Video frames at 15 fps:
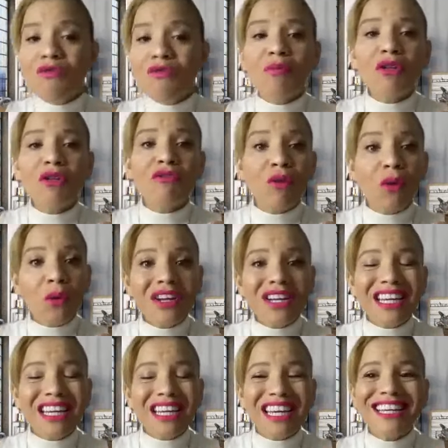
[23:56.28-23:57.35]
from the
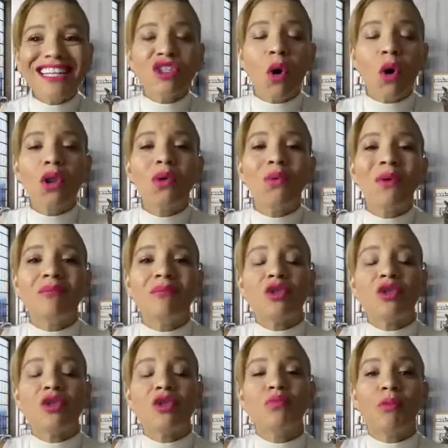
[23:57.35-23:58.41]
florida keys all the way up
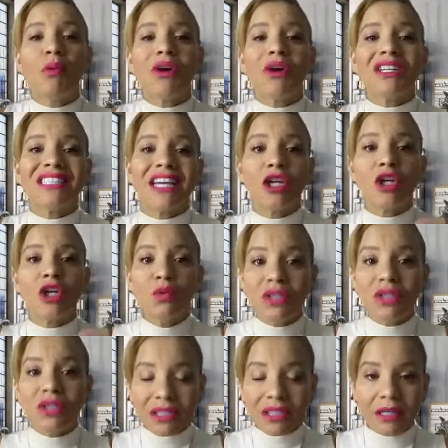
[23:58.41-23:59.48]
to port st
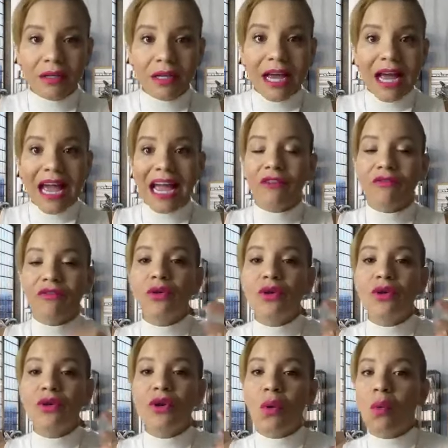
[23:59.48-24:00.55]
lucie and if you
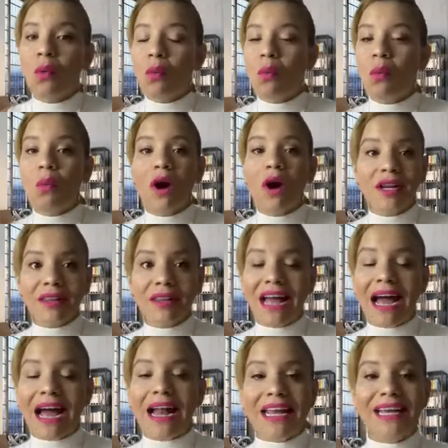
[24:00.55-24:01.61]
don't know what
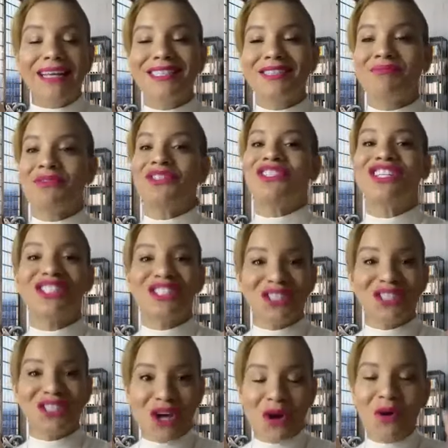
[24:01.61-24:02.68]
that is, but just
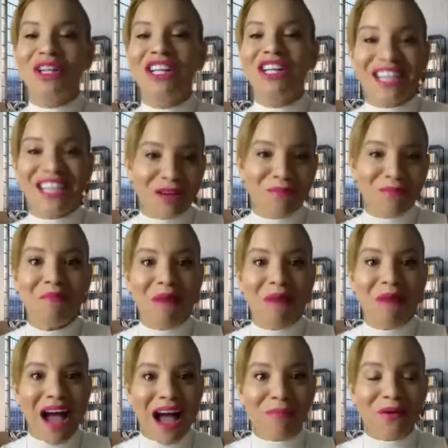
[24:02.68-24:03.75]
know, go look it up on the map.